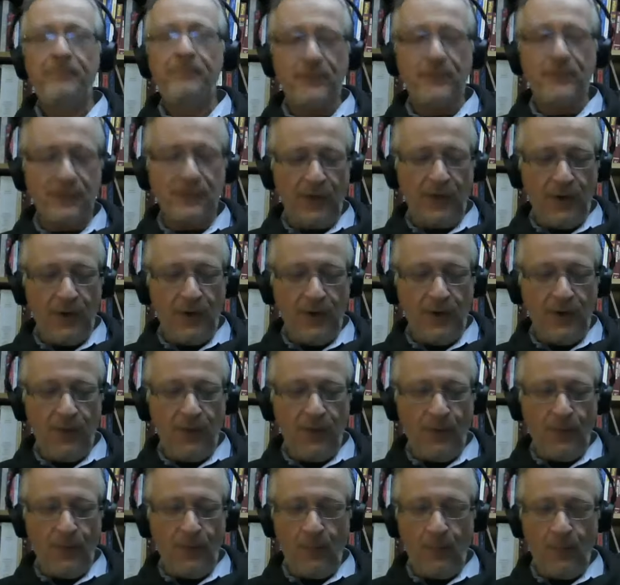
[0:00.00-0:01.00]

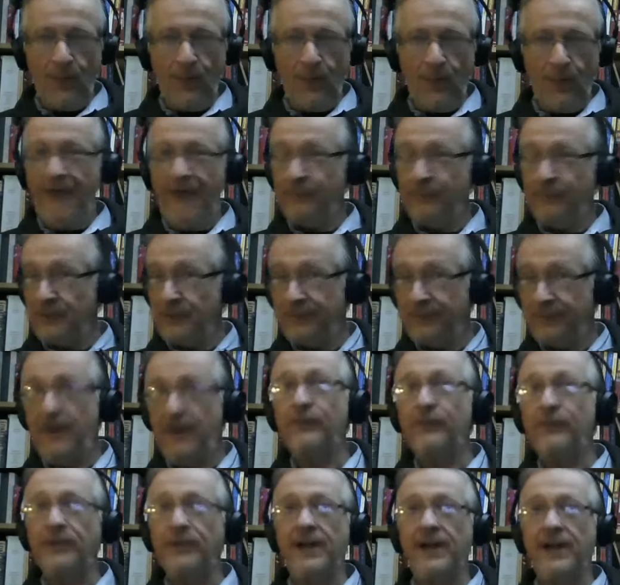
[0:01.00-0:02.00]
So after his
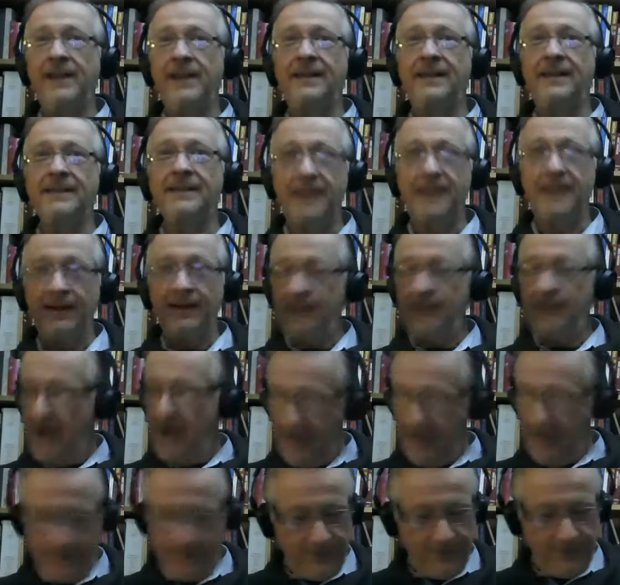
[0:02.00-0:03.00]
father died, he decided,
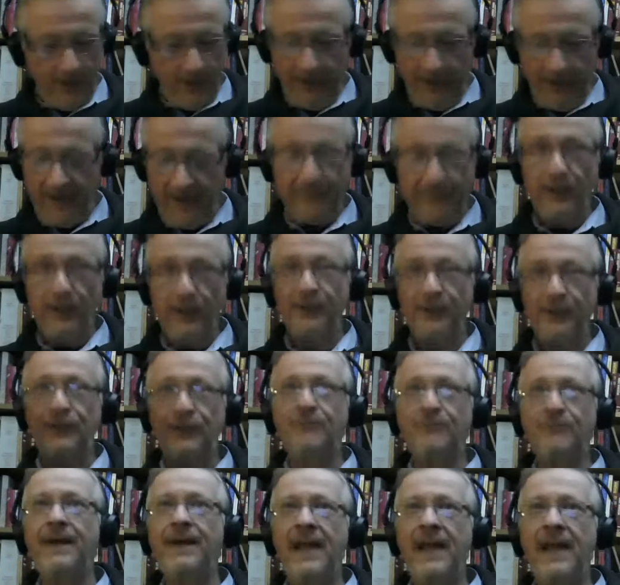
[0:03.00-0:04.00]
ah, darn it, I'm going to
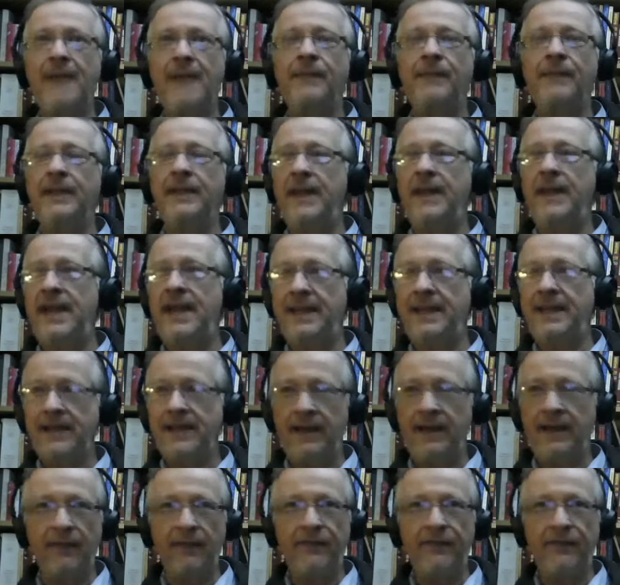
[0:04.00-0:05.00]
do my Hamlet. And he
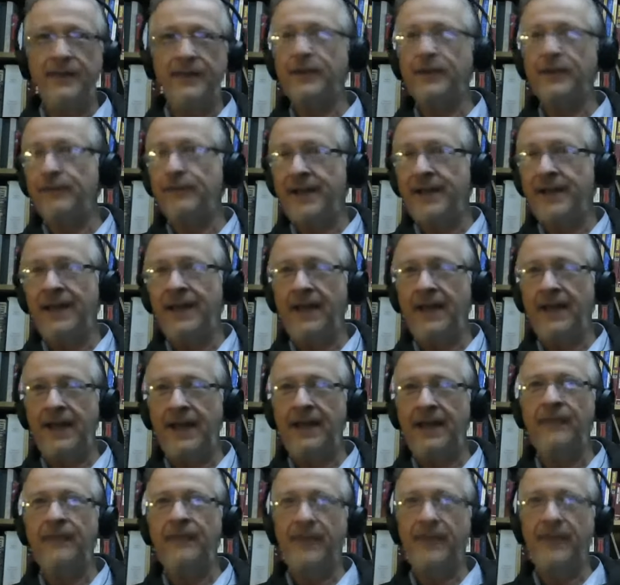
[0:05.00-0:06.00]
got a theater in
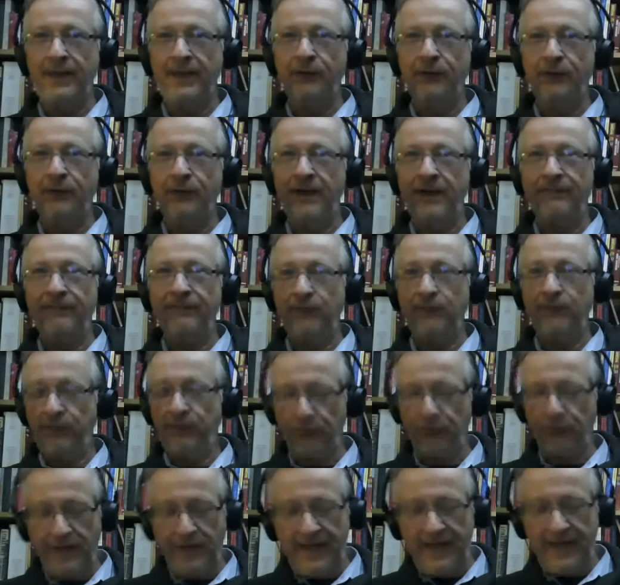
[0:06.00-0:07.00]
LA that he could rent for
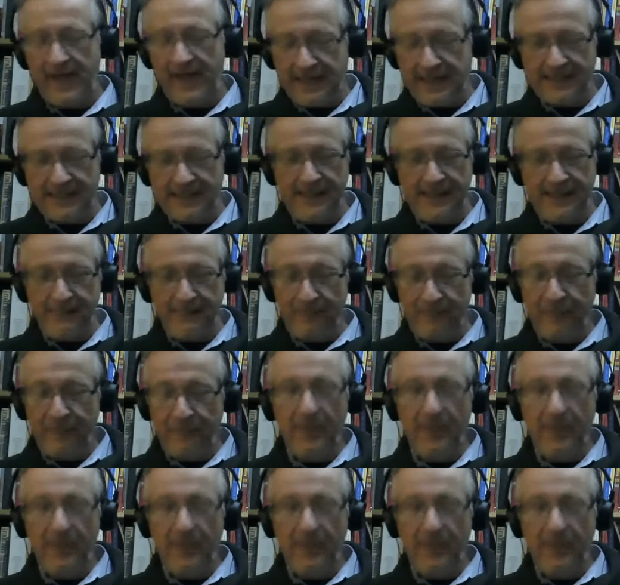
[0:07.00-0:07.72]
three days.